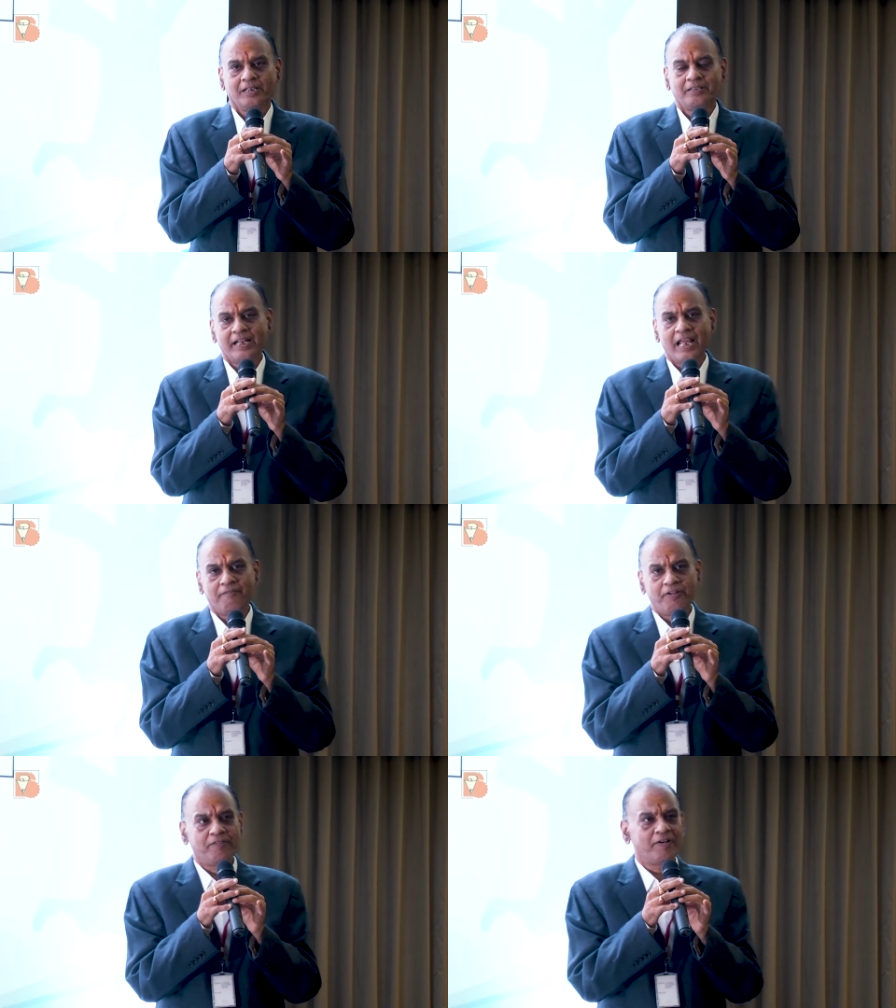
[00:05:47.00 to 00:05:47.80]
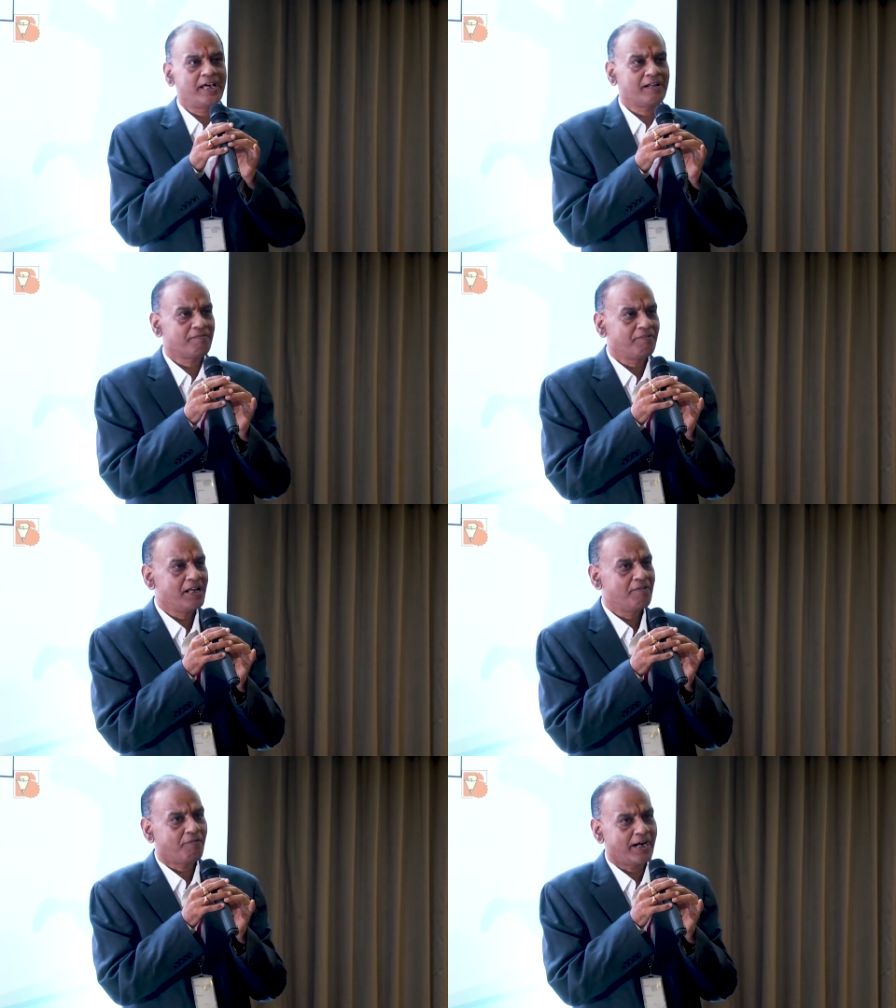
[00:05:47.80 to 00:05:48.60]
Then everywhere we
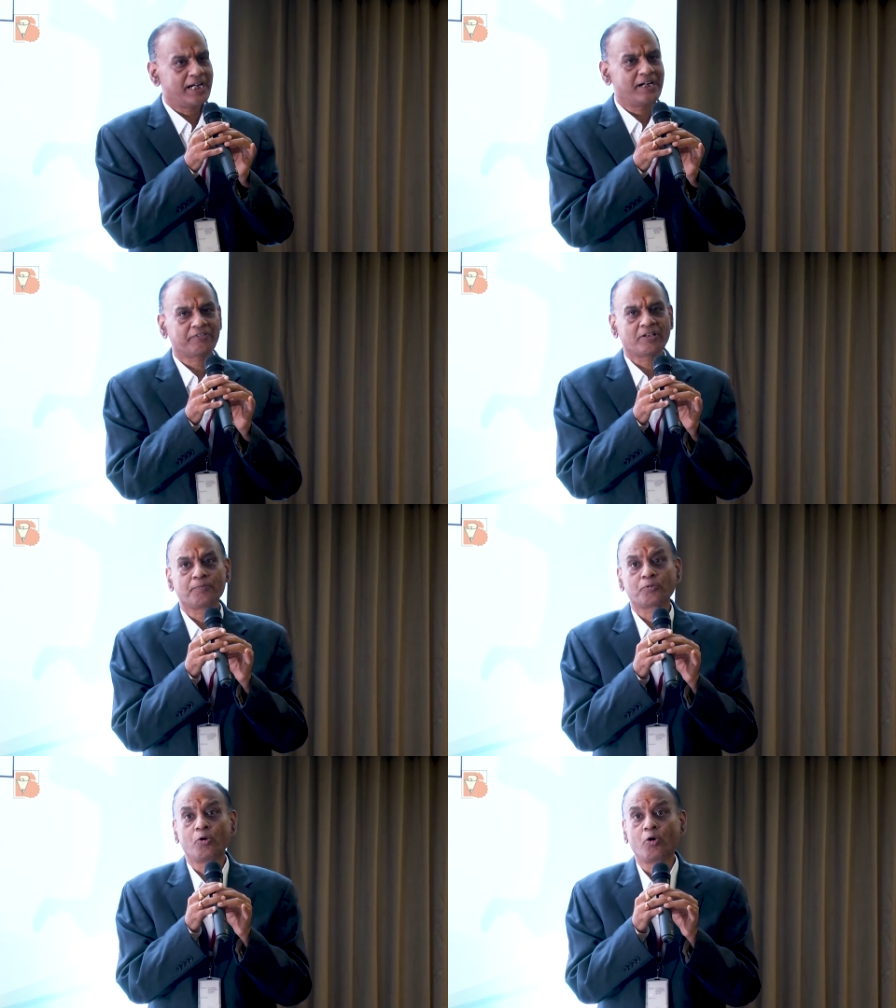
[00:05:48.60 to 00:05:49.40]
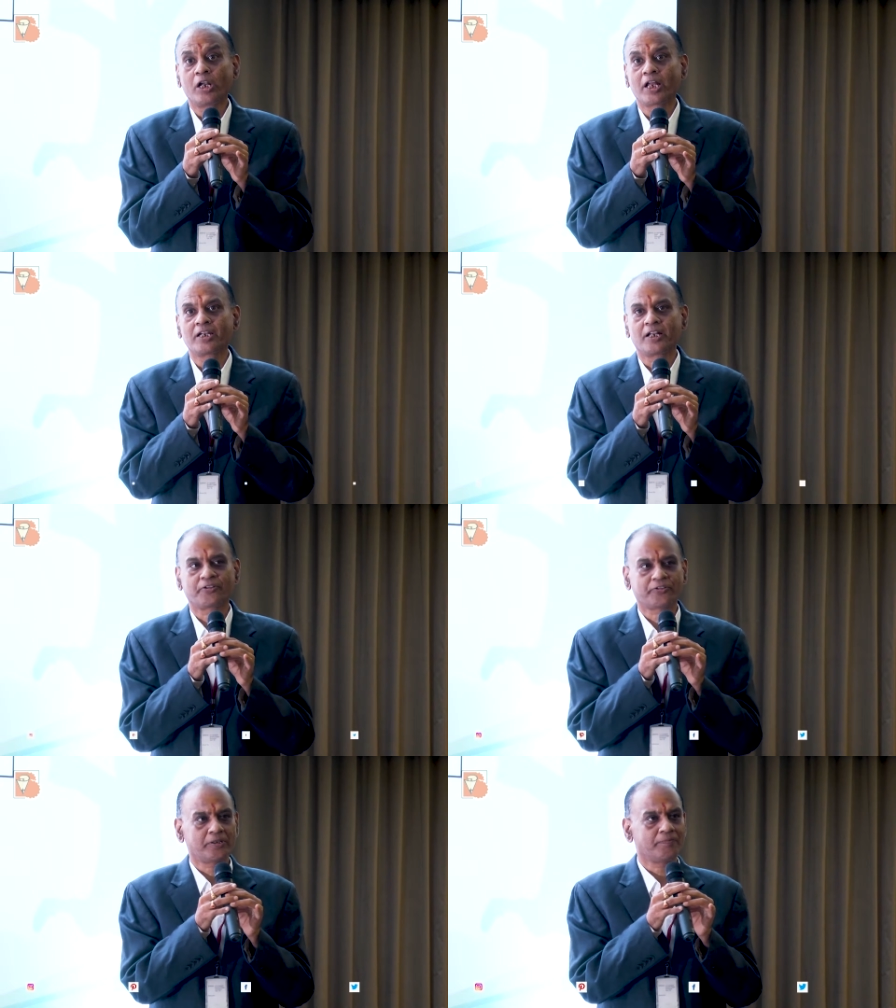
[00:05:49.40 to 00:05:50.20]
will find some slow learners.